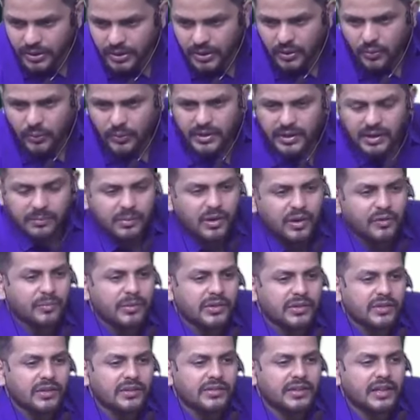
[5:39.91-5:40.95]
When number of
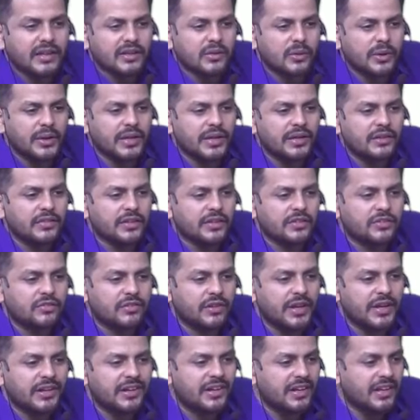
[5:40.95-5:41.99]
businesses are growing, it's a
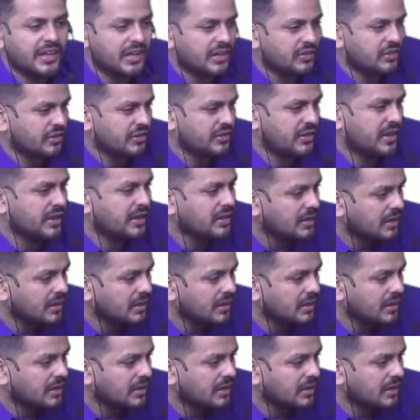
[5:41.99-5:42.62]
straight indication that